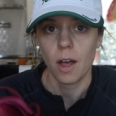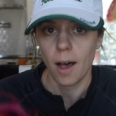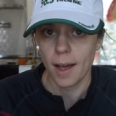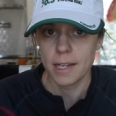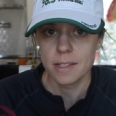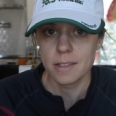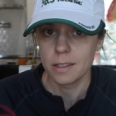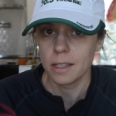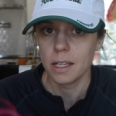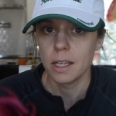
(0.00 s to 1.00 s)

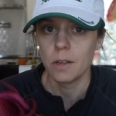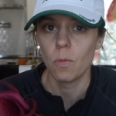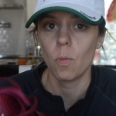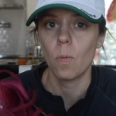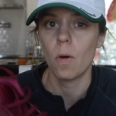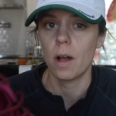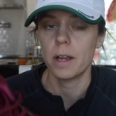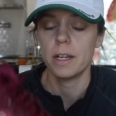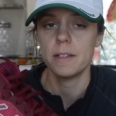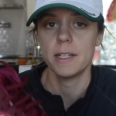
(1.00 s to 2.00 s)
honestly
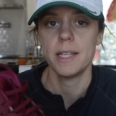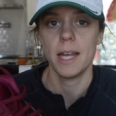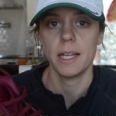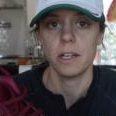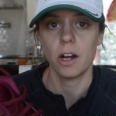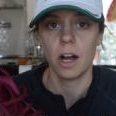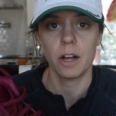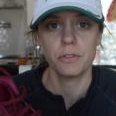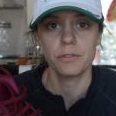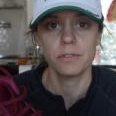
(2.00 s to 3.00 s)
wanted to take it
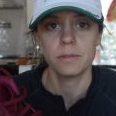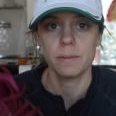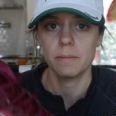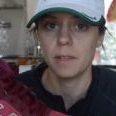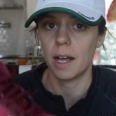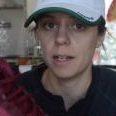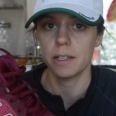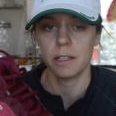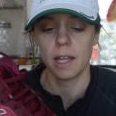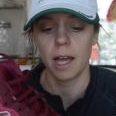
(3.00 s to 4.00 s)
off. I'm not
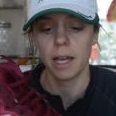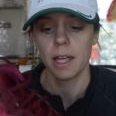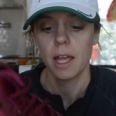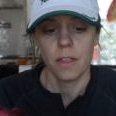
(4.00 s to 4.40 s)
gonna lie.